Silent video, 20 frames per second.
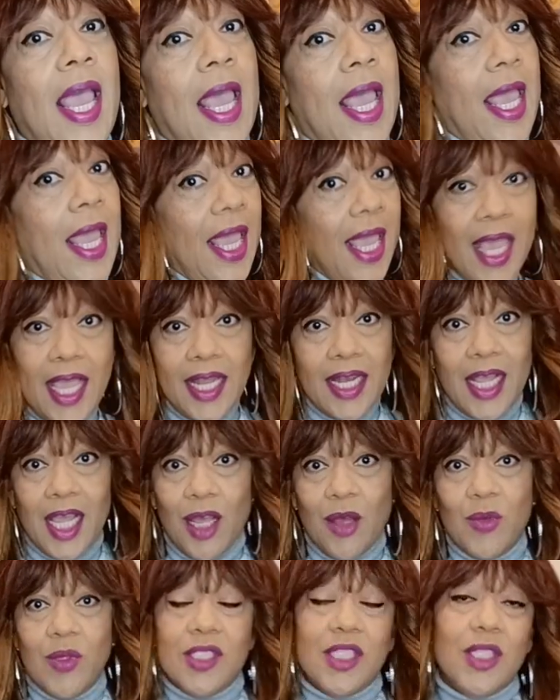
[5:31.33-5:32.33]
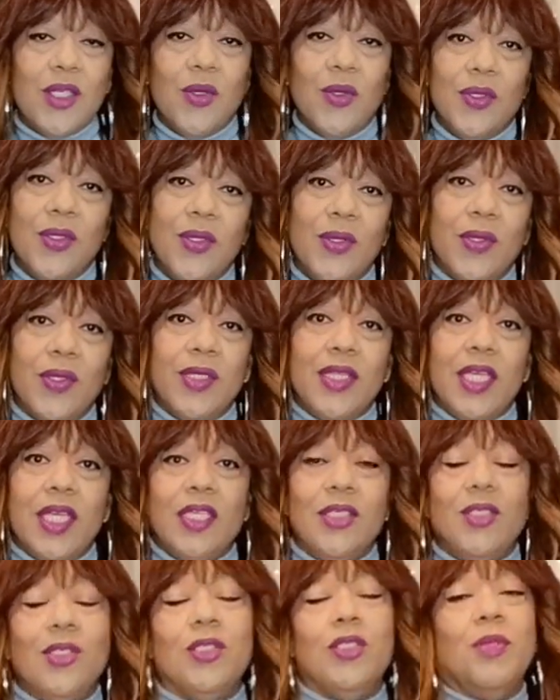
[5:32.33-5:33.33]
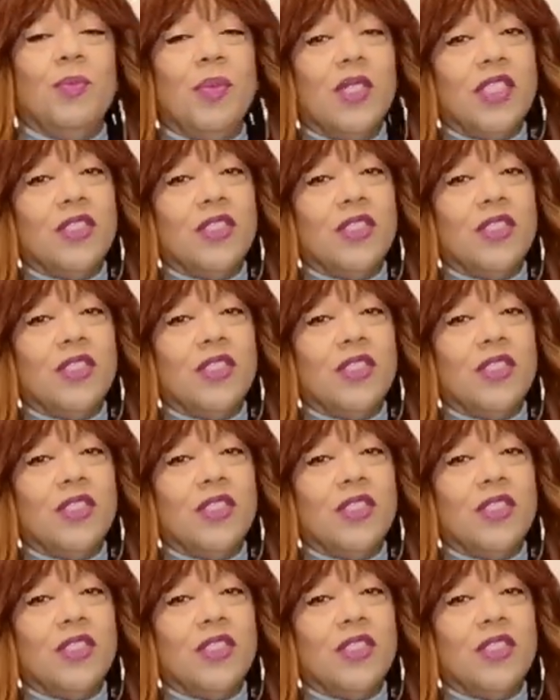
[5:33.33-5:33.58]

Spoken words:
Hey now, what's going on? Thank you so much